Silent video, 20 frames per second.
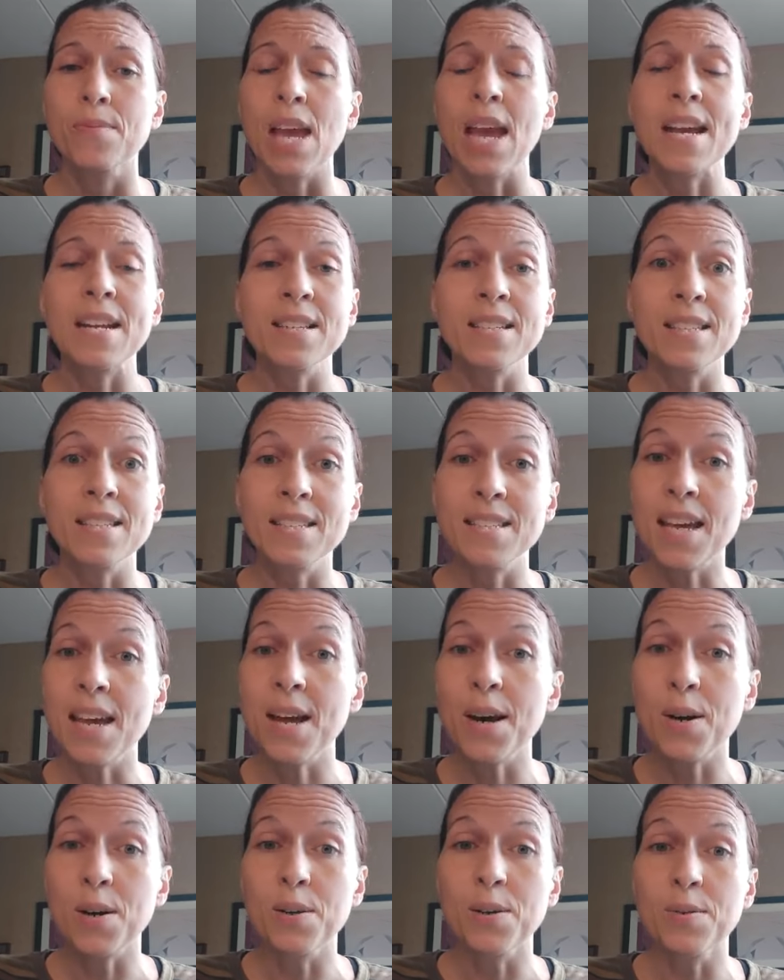And
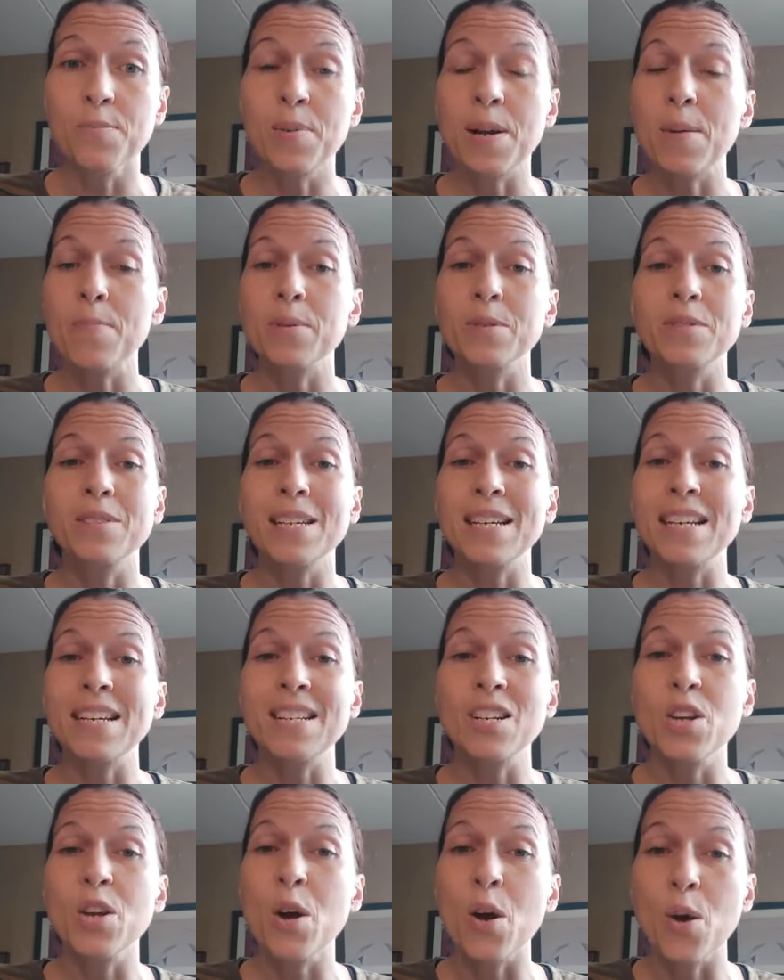still people
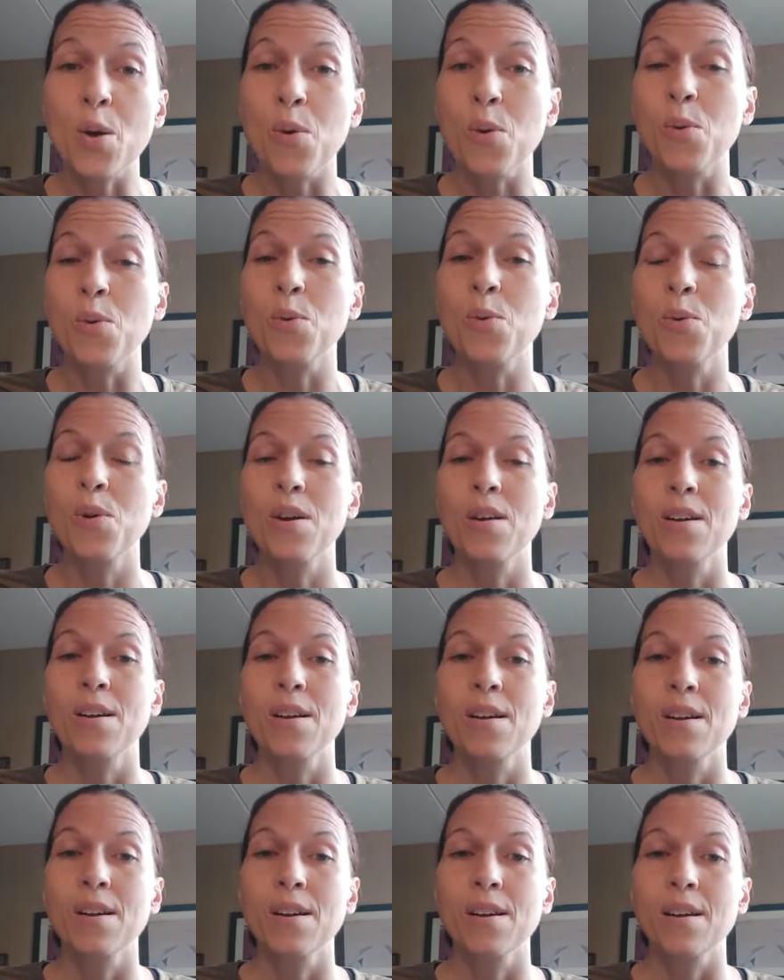didn't know
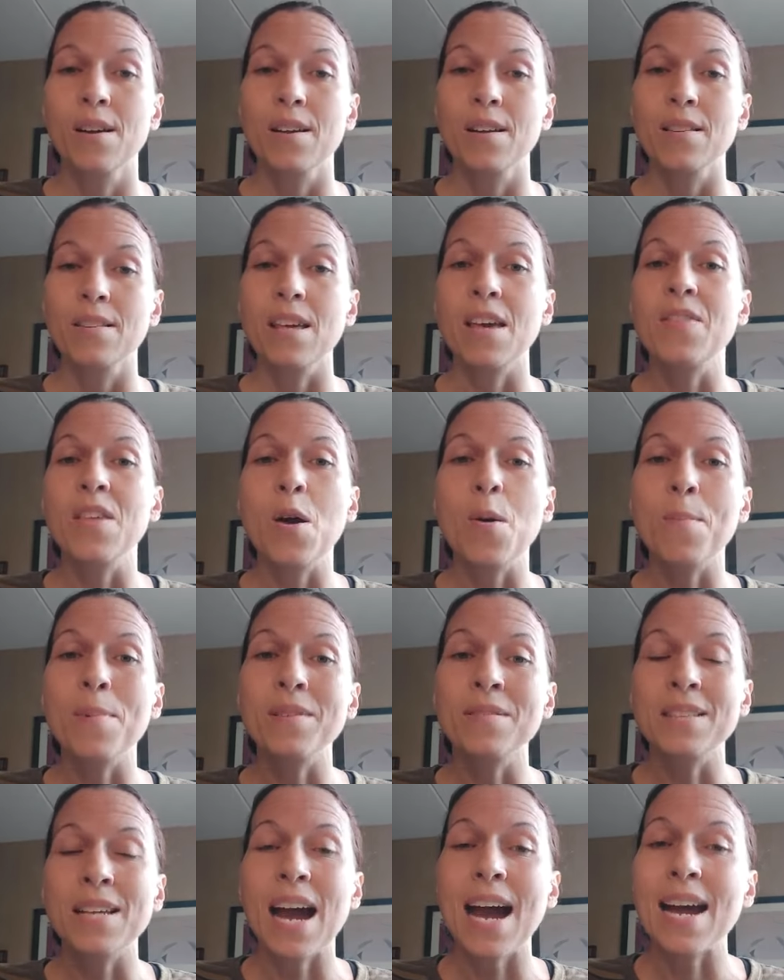that their
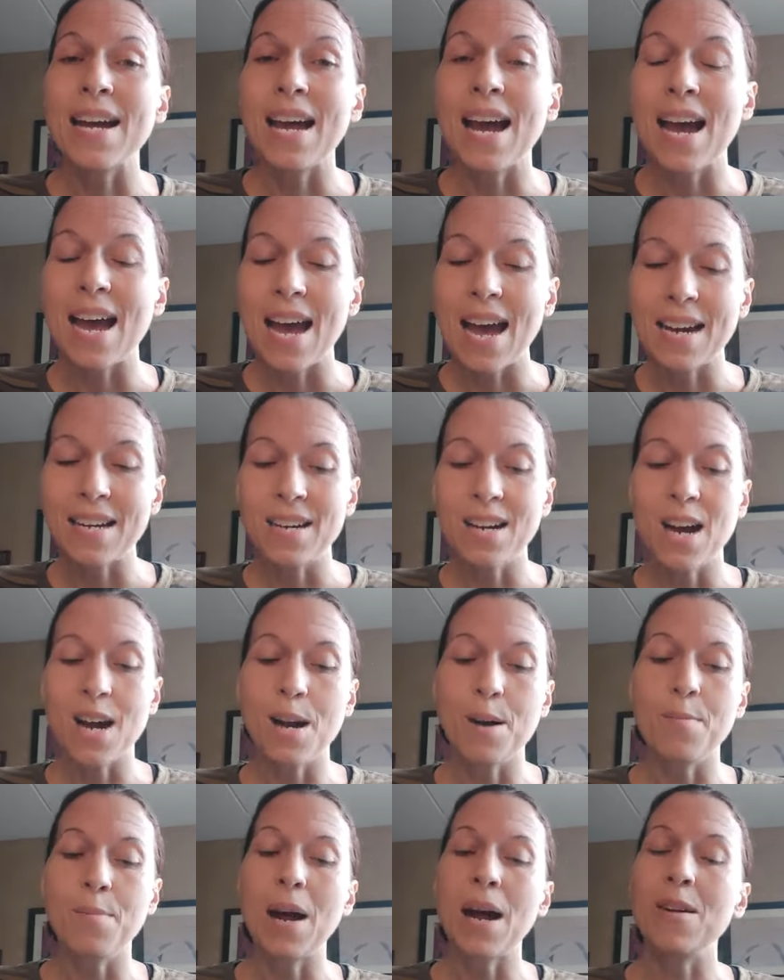Messiah had
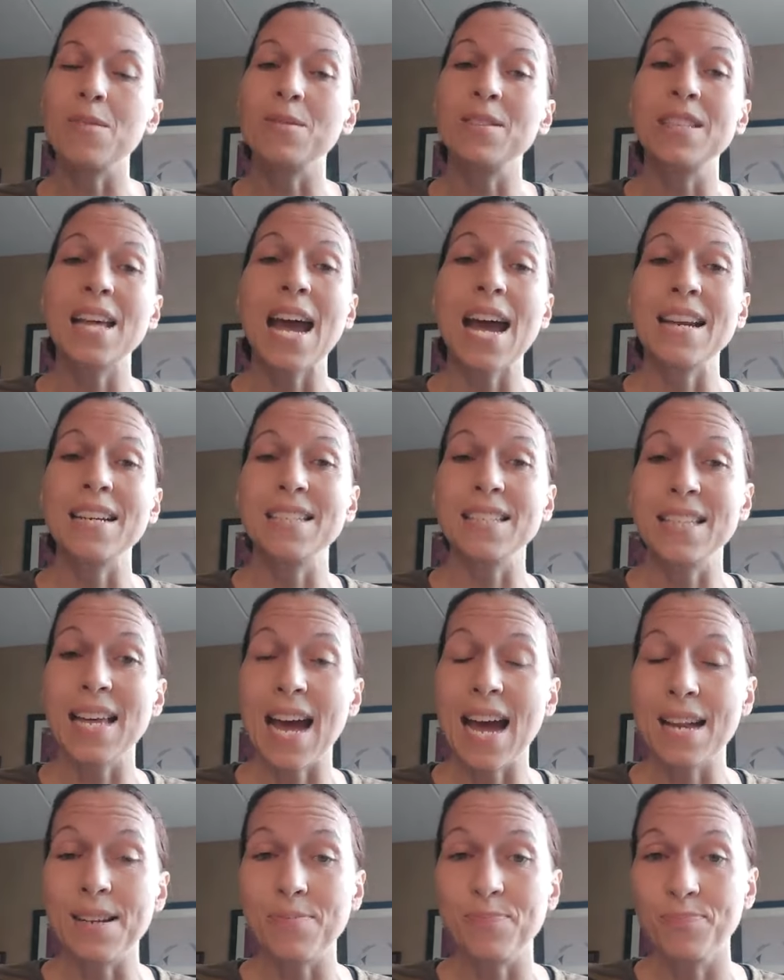come. How sad is
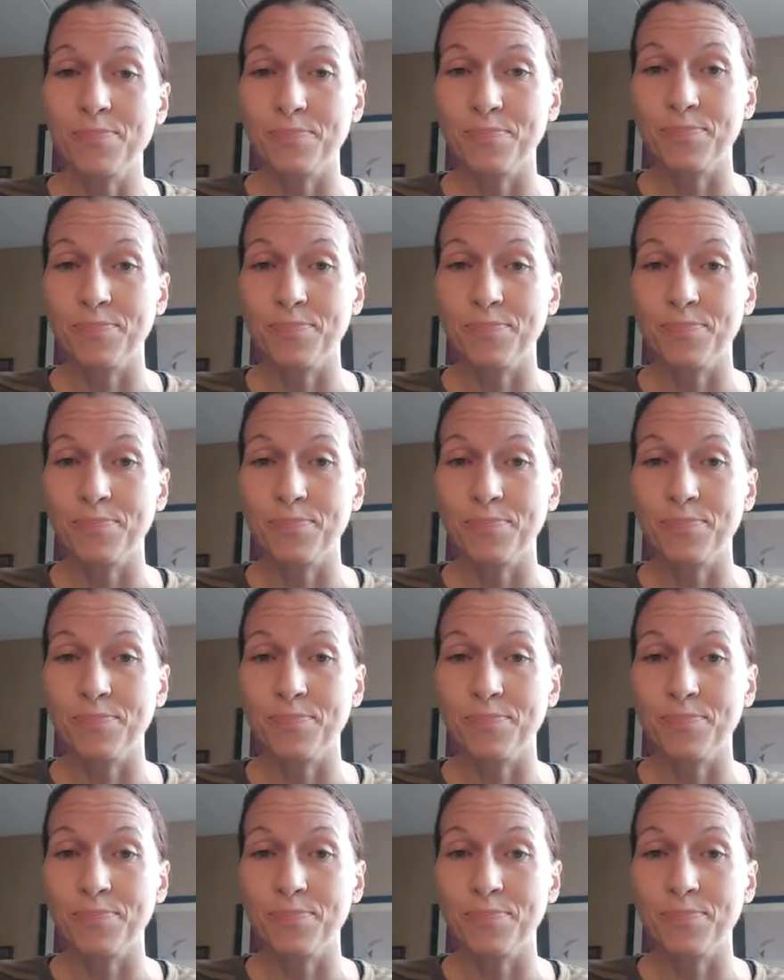that?